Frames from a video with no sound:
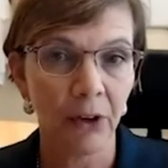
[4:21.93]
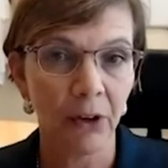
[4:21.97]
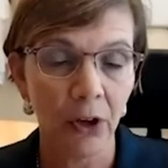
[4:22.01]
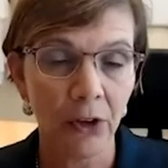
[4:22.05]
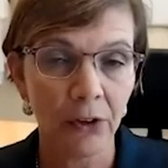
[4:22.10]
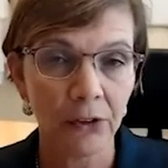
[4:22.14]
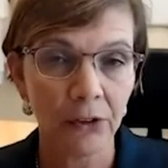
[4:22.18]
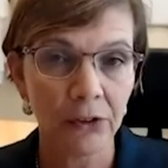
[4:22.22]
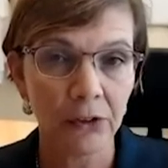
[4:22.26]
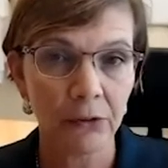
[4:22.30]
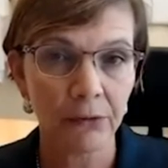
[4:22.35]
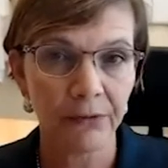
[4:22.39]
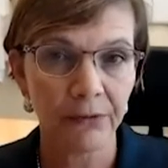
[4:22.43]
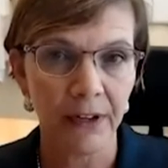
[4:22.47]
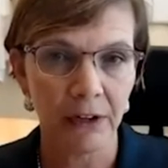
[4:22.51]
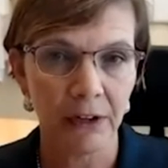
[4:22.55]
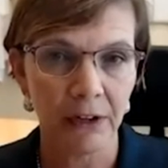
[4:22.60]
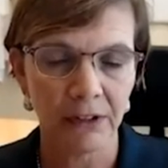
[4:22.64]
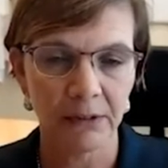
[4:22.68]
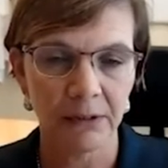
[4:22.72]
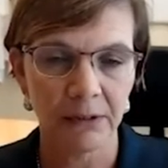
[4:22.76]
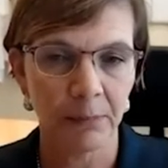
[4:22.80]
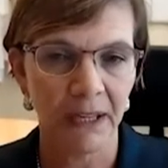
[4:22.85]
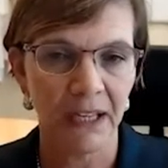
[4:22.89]
also
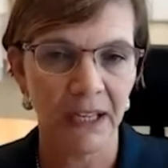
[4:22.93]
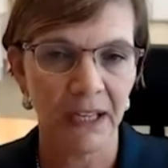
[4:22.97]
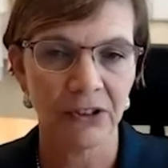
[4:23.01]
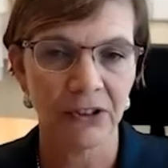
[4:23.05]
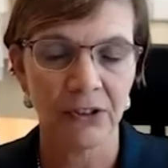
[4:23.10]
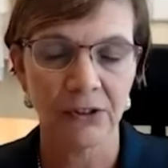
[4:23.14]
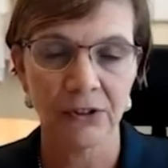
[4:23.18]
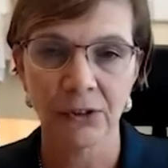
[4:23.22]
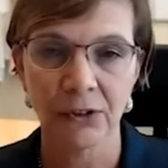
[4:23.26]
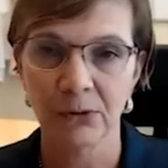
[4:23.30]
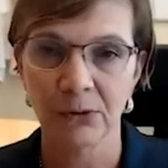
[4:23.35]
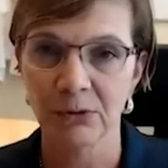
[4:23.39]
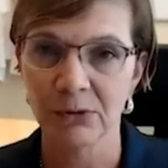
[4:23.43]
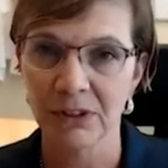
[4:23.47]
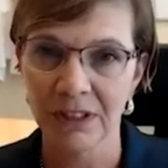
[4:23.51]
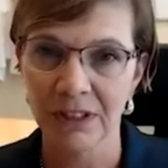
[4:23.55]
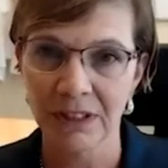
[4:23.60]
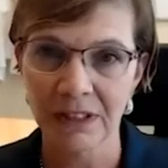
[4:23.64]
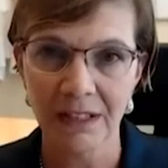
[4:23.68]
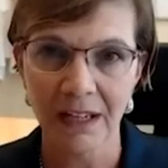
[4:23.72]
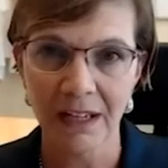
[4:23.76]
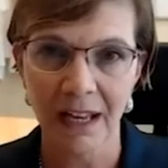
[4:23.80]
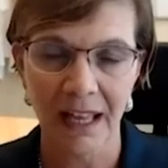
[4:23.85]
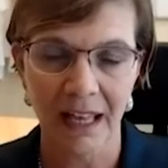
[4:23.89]
found in patients who
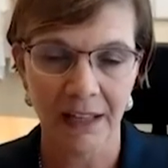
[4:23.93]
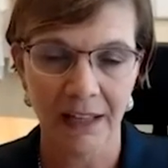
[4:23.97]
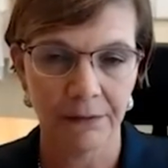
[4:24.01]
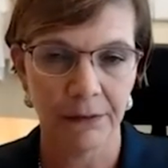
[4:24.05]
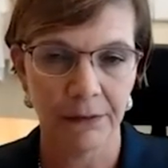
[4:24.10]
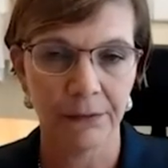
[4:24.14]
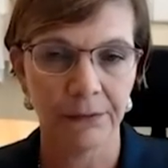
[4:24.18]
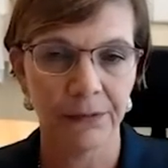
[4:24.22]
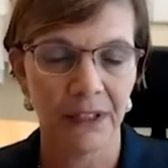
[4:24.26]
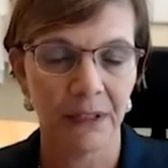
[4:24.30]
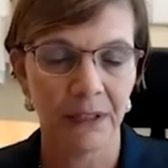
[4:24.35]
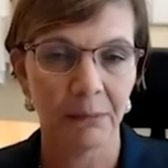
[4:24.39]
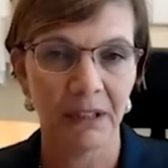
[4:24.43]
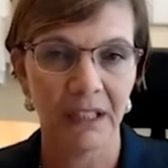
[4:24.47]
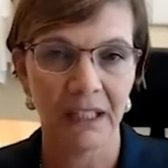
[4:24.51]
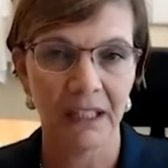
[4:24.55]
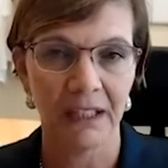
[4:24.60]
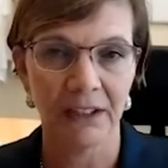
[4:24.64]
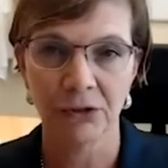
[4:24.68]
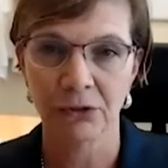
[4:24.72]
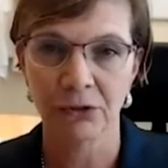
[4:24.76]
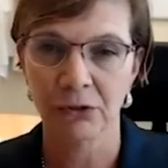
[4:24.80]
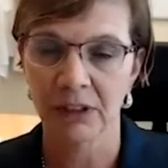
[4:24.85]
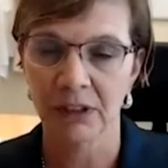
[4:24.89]
didn't have a family
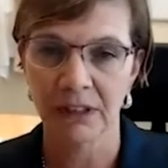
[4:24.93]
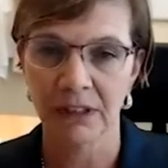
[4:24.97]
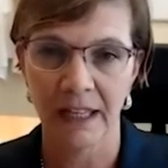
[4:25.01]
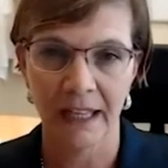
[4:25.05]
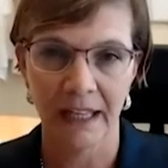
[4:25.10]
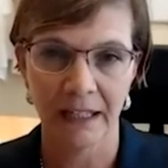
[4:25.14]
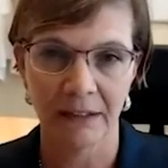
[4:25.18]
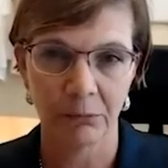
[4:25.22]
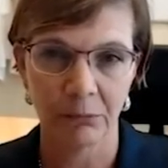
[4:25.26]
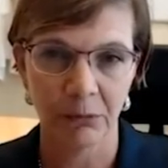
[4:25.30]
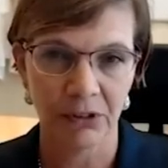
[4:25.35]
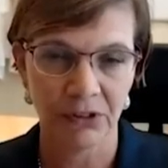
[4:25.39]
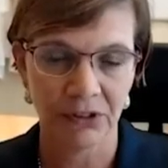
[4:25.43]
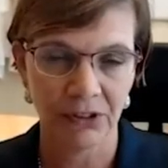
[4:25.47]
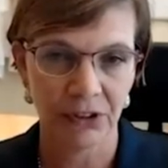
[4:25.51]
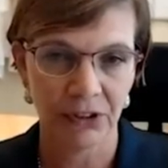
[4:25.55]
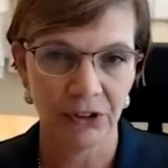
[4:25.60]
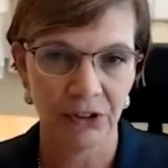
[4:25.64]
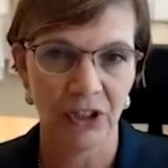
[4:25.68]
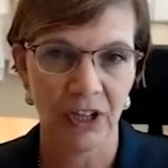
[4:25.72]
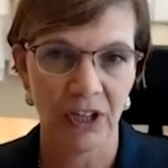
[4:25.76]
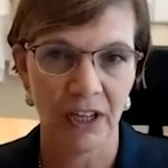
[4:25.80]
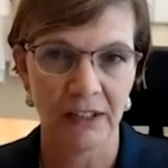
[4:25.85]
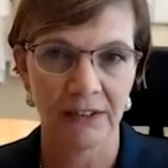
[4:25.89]
history that would
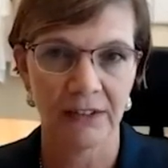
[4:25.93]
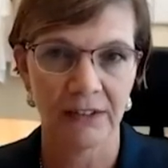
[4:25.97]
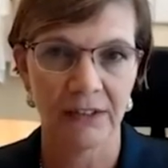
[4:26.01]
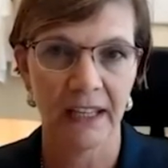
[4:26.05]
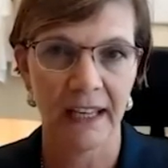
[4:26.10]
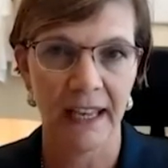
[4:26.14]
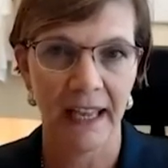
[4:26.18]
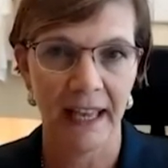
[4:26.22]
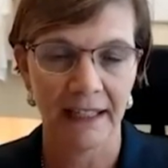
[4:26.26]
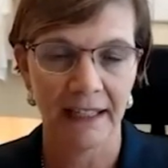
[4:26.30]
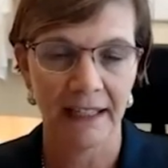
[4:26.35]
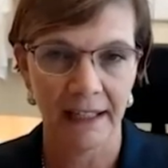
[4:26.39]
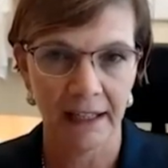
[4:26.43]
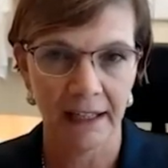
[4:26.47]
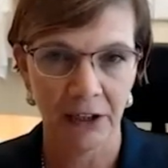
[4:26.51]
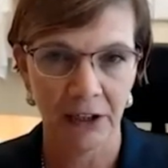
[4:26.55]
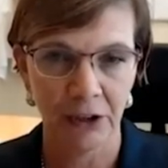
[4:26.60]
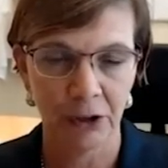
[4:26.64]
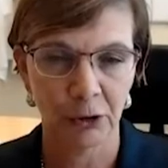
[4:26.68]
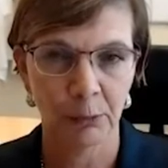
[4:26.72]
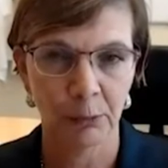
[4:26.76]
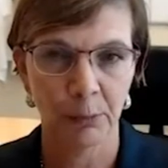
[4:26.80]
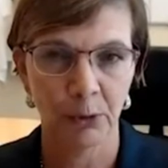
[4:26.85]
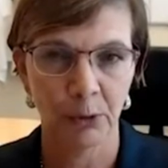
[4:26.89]
suggest they had a
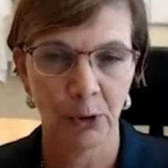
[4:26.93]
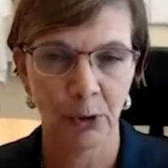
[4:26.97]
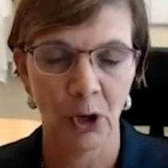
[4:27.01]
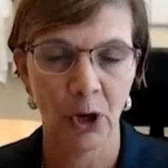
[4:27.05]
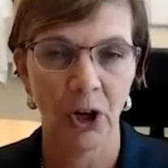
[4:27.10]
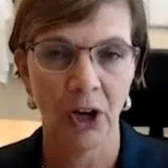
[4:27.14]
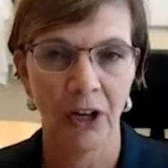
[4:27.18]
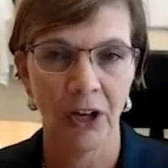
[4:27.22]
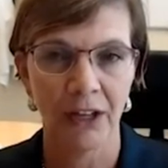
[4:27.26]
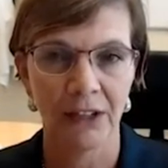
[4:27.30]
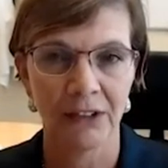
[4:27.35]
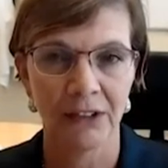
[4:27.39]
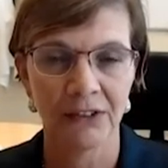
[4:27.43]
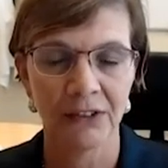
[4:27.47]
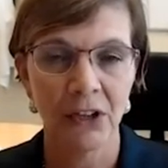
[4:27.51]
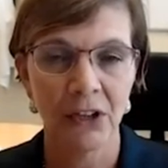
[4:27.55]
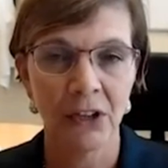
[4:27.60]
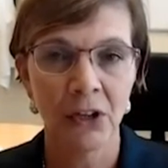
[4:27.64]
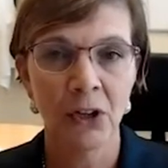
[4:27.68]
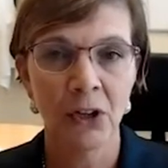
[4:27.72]
heritable cause,